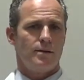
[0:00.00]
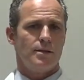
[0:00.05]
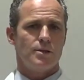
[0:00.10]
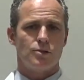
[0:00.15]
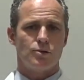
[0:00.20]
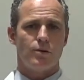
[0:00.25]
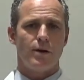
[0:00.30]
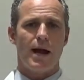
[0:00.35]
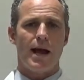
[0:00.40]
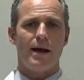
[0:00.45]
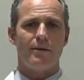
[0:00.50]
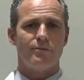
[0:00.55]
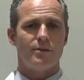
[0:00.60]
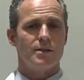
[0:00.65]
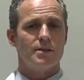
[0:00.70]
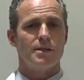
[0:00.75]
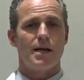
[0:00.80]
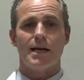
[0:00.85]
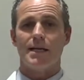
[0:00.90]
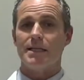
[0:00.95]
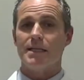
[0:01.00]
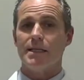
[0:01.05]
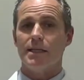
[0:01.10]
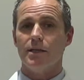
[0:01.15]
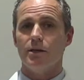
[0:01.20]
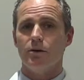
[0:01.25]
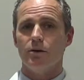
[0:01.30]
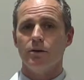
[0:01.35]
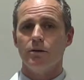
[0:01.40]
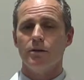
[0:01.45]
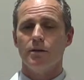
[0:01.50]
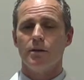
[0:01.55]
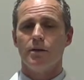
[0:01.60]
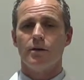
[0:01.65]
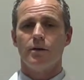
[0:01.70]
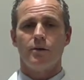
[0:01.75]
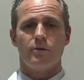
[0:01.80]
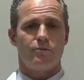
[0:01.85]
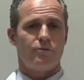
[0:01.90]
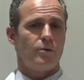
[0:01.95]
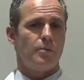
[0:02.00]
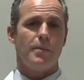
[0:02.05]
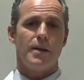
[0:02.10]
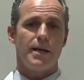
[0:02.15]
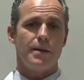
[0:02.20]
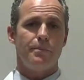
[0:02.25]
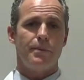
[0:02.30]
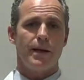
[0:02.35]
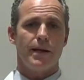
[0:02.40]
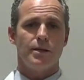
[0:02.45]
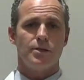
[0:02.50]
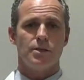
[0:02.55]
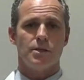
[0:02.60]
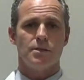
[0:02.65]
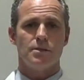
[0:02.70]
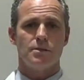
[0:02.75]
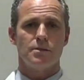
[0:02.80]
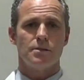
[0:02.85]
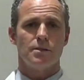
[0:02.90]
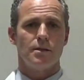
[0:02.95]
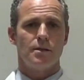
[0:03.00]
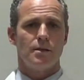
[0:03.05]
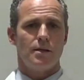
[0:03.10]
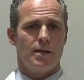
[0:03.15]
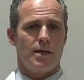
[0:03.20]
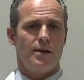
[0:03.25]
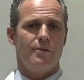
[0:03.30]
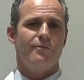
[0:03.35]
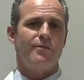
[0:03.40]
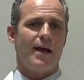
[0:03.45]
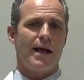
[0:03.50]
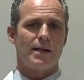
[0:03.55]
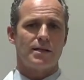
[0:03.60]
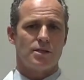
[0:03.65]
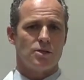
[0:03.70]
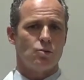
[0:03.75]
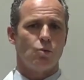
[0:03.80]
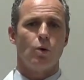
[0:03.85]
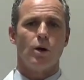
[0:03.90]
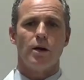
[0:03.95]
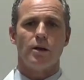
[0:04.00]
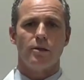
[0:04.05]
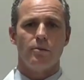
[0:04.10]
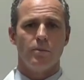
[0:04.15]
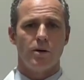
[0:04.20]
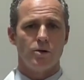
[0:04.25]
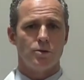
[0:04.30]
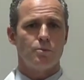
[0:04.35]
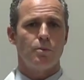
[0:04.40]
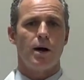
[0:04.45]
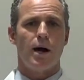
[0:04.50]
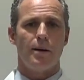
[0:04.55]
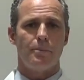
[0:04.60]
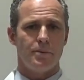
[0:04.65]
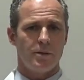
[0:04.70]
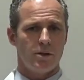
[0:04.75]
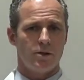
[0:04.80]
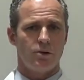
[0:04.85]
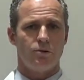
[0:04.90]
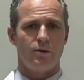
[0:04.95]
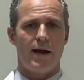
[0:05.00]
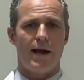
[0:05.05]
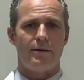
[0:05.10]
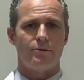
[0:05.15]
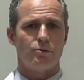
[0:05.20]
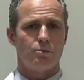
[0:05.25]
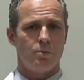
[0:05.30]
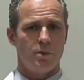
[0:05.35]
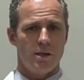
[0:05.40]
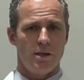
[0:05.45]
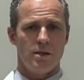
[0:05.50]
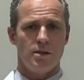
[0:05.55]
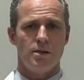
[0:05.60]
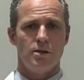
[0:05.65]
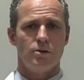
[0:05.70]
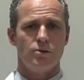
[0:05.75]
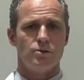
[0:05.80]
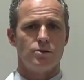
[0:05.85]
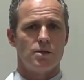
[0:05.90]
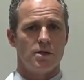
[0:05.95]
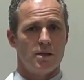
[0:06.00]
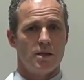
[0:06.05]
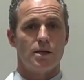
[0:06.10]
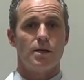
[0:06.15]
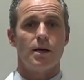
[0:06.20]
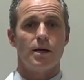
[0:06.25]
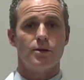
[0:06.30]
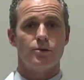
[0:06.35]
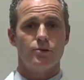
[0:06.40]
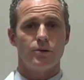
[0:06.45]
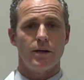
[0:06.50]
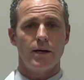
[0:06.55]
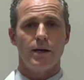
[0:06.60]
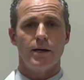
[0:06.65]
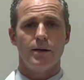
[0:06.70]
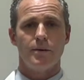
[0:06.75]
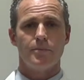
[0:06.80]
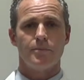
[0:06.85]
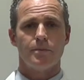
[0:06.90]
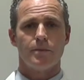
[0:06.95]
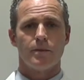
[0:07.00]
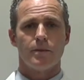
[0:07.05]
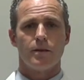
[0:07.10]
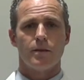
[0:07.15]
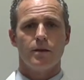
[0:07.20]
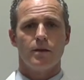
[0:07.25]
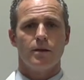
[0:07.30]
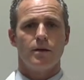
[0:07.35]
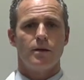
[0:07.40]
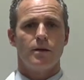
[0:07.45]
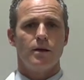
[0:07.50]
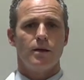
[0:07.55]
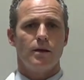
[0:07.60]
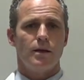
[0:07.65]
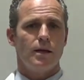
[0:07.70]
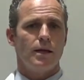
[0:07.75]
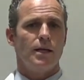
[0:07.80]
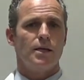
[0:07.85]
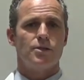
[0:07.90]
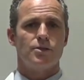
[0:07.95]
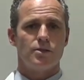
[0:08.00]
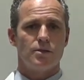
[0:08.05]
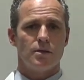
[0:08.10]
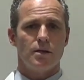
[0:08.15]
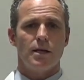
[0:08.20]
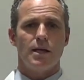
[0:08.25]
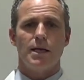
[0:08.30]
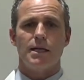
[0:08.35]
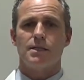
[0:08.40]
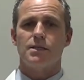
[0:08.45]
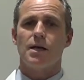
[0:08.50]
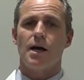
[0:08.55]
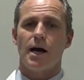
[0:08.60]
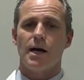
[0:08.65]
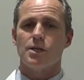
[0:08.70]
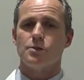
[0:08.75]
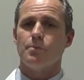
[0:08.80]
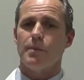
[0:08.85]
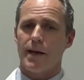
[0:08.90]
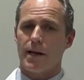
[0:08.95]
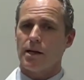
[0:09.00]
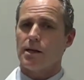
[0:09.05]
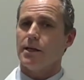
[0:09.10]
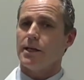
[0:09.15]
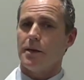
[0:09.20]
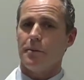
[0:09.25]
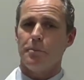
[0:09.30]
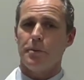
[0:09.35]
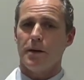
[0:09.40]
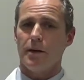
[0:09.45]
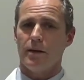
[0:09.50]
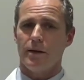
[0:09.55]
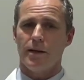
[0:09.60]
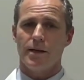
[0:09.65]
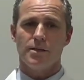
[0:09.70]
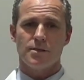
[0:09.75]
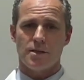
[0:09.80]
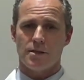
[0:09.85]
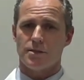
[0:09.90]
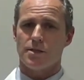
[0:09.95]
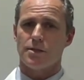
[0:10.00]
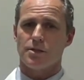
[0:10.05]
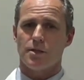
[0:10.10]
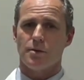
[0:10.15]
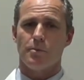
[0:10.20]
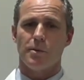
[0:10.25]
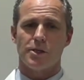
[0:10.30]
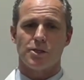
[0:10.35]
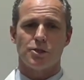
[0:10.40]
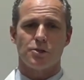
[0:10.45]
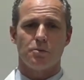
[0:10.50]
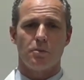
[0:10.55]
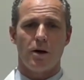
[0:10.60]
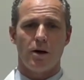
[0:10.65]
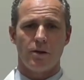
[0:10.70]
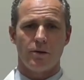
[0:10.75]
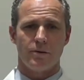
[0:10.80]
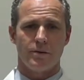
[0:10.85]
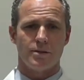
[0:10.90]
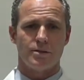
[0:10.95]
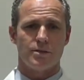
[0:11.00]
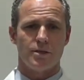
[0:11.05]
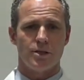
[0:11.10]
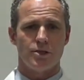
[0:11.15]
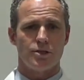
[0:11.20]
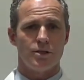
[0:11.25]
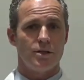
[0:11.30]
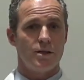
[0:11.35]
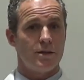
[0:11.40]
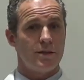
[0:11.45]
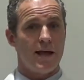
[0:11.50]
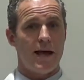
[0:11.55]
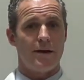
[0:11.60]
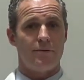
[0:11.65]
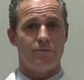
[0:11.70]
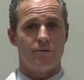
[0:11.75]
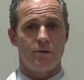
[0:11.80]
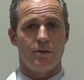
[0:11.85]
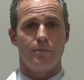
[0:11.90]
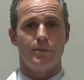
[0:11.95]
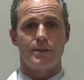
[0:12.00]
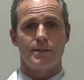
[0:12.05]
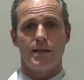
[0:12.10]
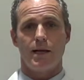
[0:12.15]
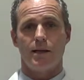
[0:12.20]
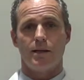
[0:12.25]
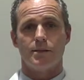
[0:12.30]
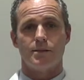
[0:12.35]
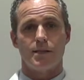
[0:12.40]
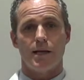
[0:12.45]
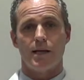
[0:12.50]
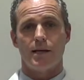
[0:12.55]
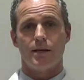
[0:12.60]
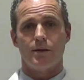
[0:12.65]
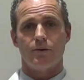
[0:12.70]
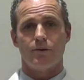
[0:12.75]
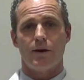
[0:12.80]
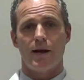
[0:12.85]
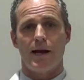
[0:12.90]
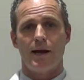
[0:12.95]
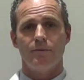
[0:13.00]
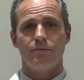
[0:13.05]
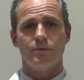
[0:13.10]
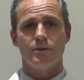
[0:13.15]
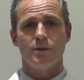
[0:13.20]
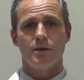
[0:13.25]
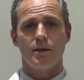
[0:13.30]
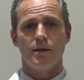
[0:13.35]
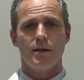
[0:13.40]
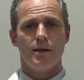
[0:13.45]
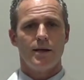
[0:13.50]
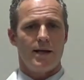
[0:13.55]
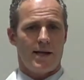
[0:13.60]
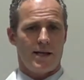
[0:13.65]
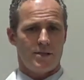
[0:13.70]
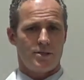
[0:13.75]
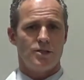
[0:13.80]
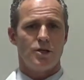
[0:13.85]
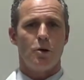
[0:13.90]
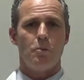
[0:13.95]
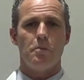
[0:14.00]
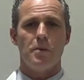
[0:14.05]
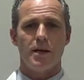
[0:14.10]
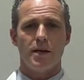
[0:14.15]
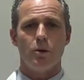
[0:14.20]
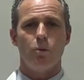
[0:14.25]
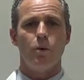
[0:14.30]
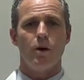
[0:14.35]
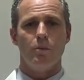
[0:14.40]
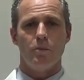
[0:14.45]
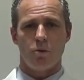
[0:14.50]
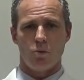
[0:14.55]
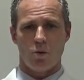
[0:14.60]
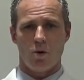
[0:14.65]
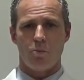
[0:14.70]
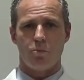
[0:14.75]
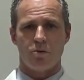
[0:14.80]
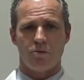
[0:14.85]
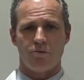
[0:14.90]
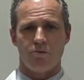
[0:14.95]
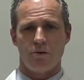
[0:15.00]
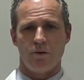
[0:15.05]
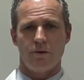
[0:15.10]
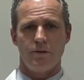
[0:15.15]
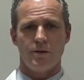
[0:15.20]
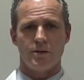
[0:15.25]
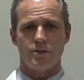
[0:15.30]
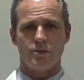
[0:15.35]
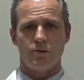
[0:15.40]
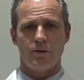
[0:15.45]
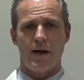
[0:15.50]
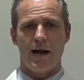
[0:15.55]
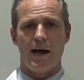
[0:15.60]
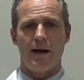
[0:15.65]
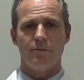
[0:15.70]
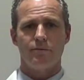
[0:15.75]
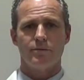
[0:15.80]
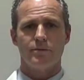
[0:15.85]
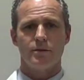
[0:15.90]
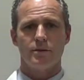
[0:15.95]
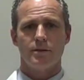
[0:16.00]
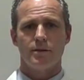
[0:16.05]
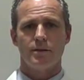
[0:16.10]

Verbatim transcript: This graft is ideal for many patients and in fact is one of the most popular grafts being used in the country. It's, it's cosmetically appealing since it's a much smaller incision than that for the patella tendon graft and so many women will prefer this graft.